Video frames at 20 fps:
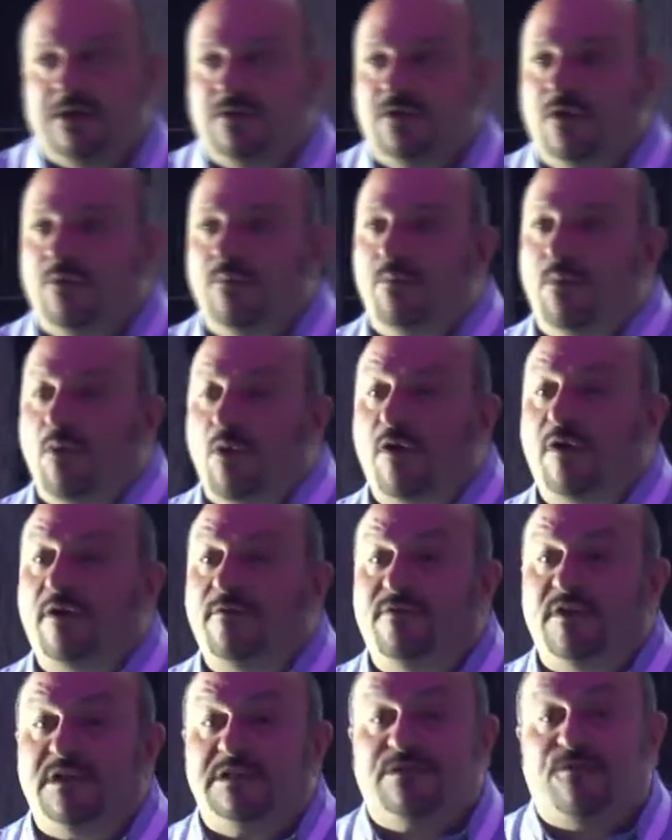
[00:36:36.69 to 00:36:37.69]
the more of this
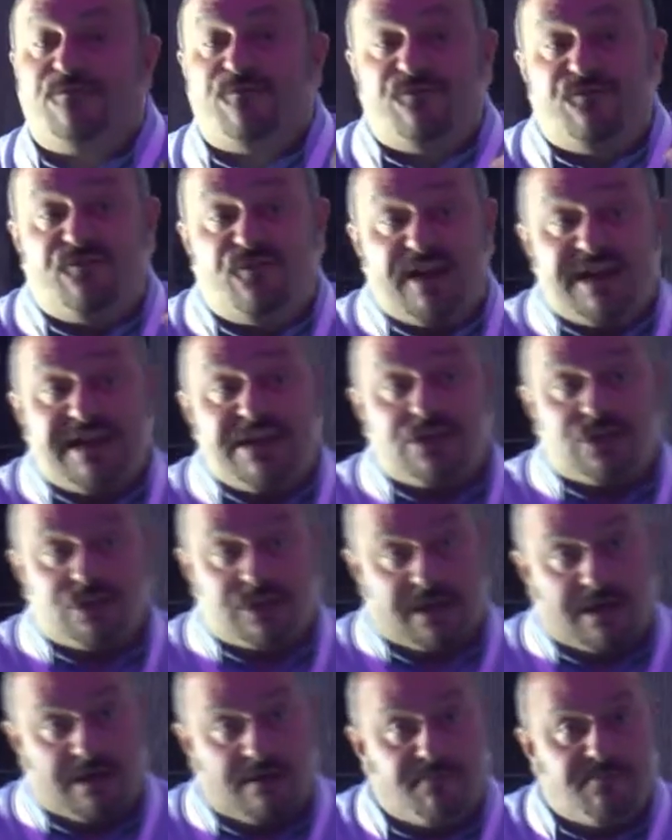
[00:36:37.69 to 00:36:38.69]
final
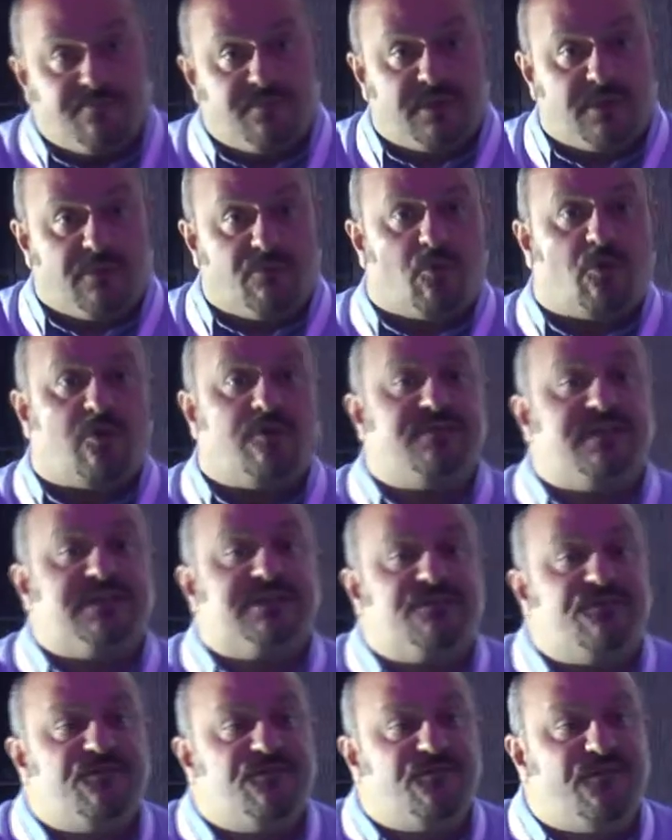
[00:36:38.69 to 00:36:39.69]
step that you
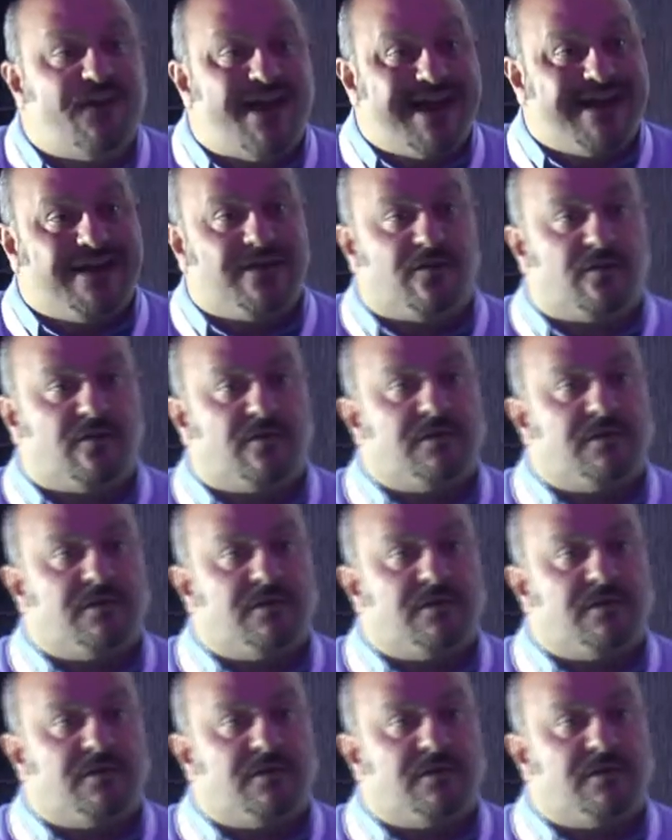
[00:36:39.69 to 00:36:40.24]
understand,